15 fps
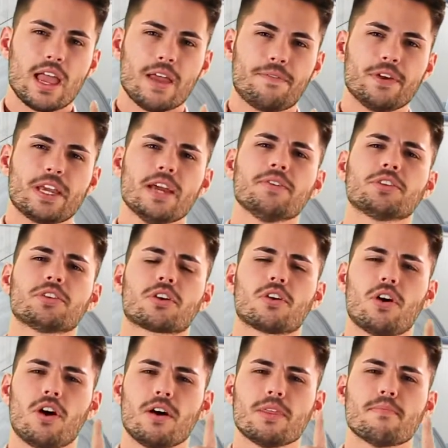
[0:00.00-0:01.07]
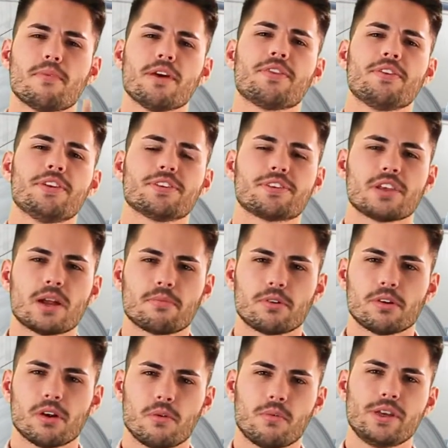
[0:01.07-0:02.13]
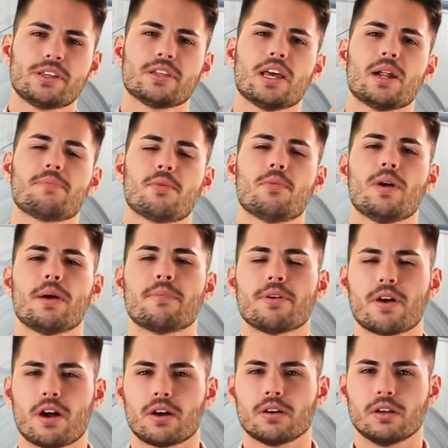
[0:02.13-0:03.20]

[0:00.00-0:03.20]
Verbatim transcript: If you give us a call in the month of December and we set up a webinar,